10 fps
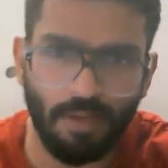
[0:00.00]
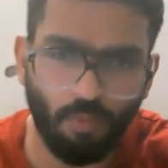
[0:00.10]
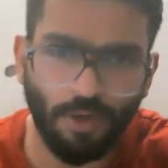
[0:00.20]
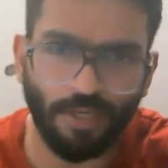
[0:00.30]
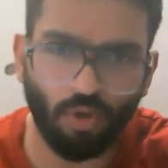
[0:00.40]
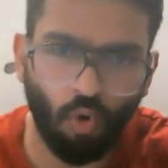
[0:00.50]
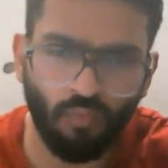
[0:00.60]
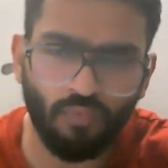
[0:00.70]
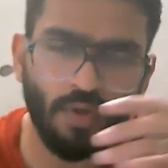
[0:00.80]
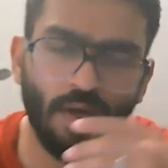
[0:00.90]
point
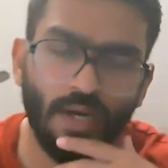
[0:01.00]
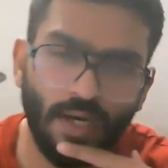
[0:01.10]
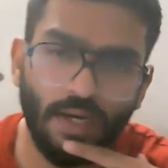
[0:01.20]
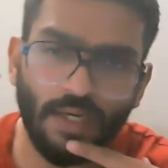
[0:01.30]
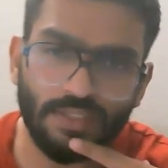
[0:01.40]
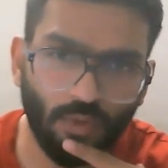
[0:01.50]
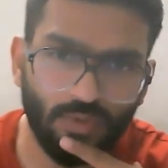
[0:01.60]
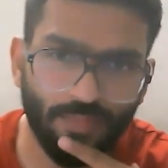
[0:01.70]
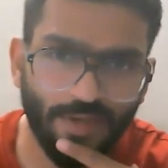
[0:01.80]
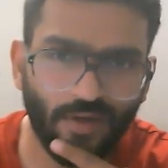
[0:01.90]
of
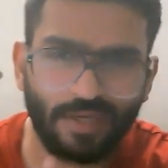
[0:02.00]
South America.